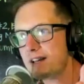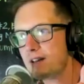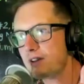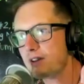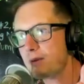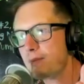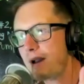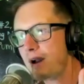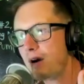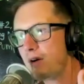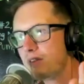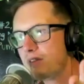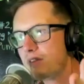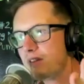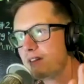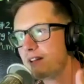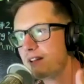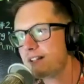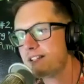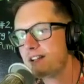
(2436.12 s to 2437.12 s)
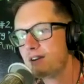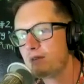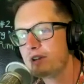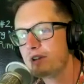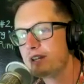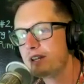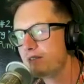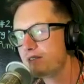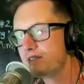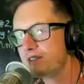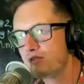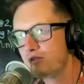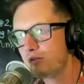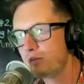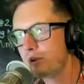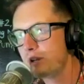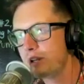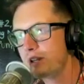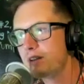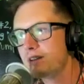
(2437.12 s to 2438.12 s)
out their mouth, and that's how he kills
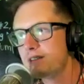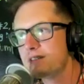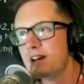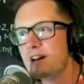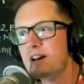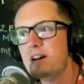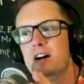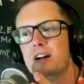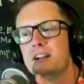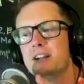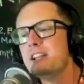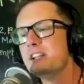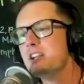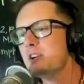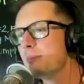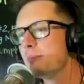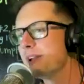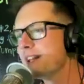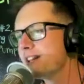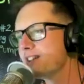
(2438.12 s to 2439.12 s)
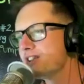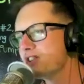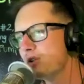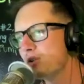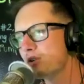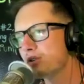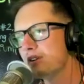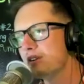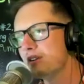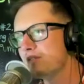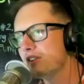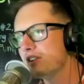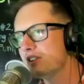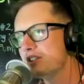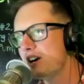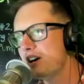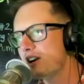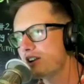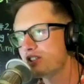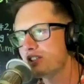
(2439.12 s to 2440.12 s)
everybody. Because again, you're bringing the Joker on for a
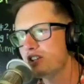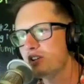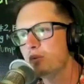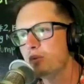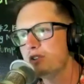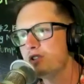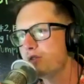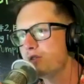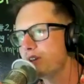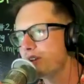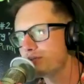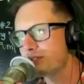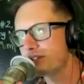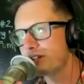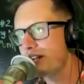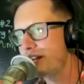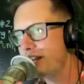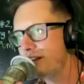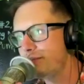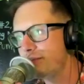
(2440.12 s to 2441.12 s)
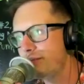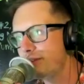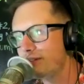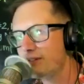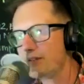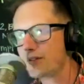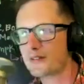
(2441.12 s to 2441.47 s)
talk show. What do you think was going to happen?